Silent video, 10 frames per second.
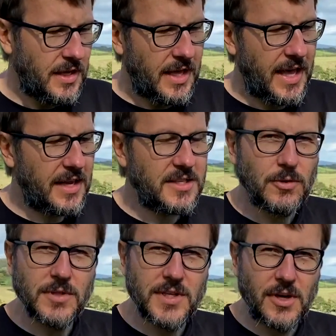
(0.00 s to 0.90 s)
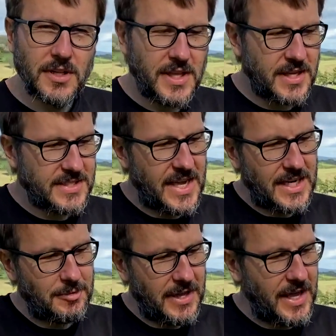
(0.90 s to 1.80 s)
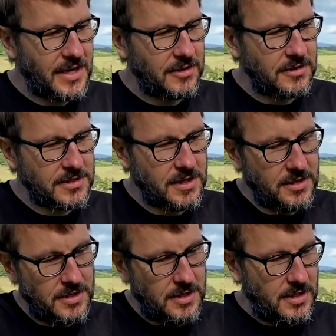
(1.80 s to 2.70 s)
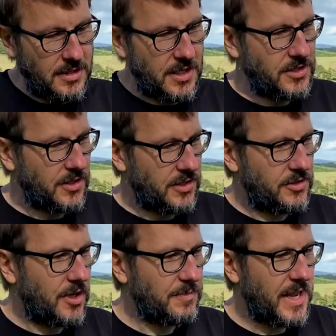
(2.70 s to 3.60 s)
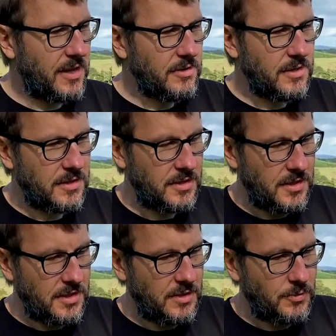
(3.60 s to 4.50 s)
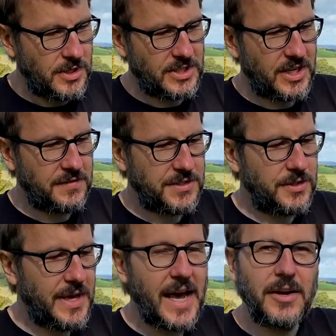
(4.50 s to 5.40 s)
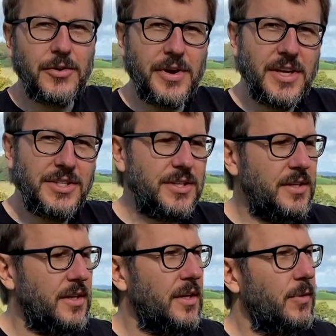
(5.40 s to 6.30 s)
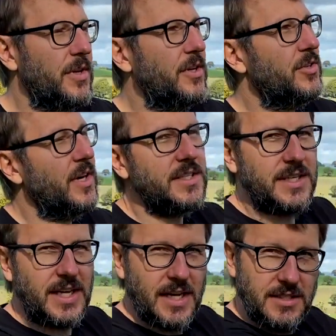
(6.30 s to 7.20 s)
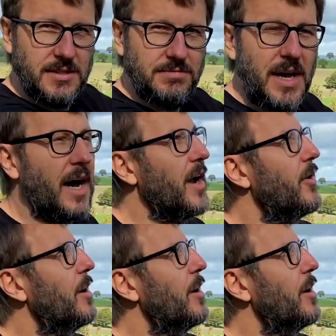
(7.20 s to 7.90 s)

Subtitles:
And it's also got the extendable handles that you can drop down, which gives you added reach when you're trying to cut higher up.